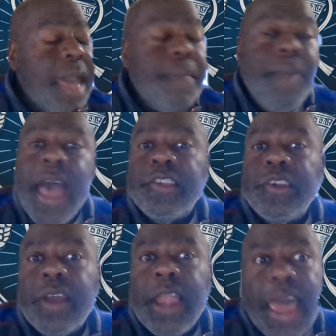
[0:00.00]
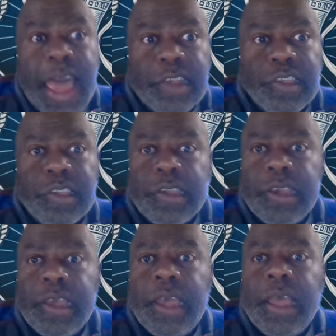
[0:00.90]
master class
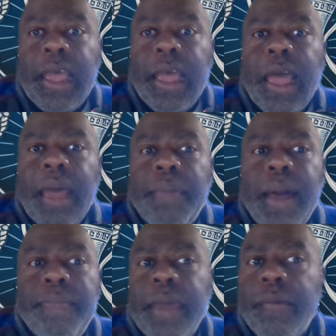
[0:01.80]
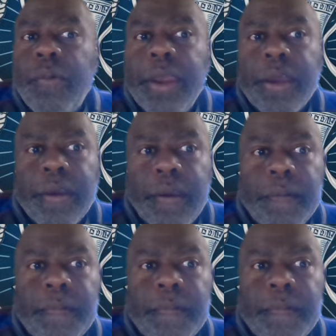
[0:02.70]
by Ben Whittaker.